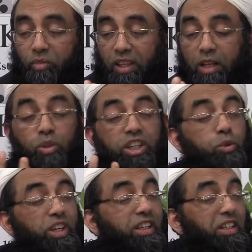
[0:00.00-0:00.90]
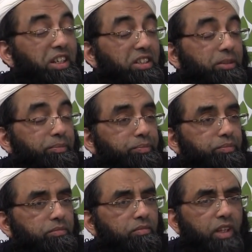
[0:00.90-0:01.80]
that we need to increase.
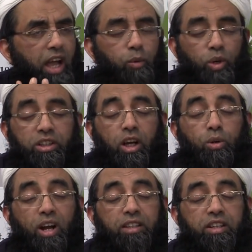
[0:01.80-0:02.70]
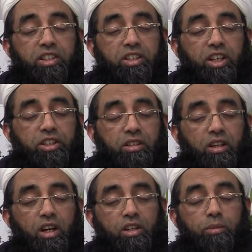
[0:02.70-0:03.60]
And with the Quran recitation,
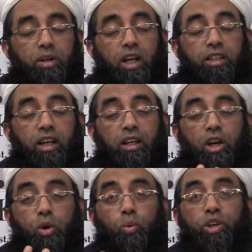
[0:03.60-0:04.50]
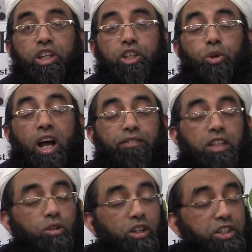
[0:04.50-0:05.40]
subhanallah, we need to have
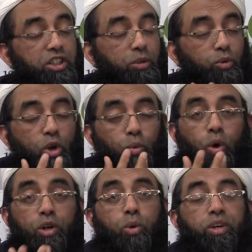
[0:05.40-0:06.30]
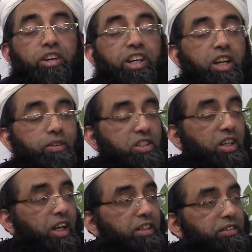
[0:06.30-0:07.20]
that connection. What do we read in our
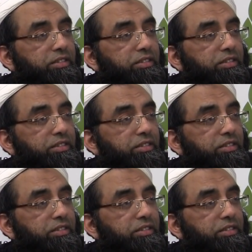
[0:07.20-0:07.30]
salah?